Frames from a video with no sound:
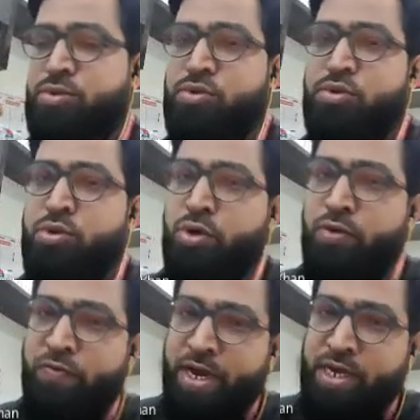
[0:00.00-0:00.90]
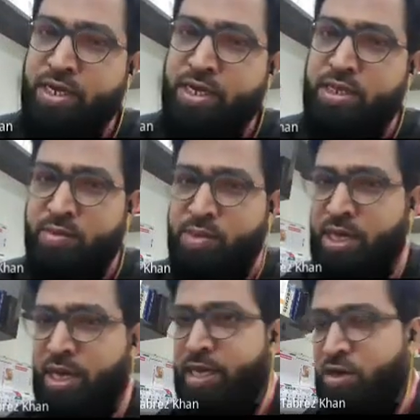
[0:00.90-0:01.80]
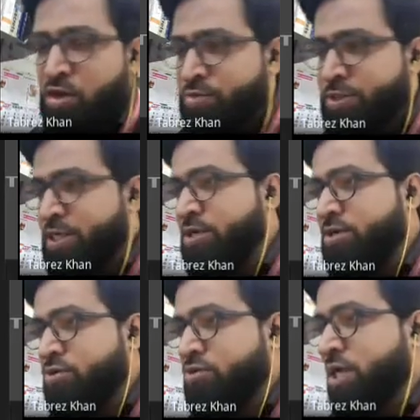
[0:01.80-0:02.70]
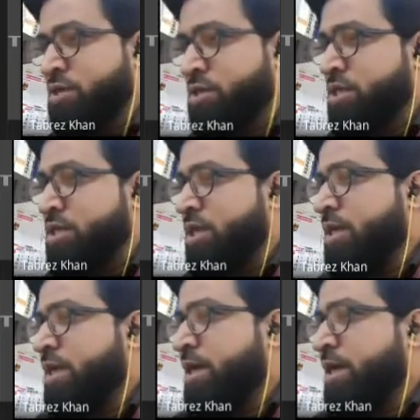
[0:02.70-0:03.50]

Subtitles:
So your fact is something like an object, you can say.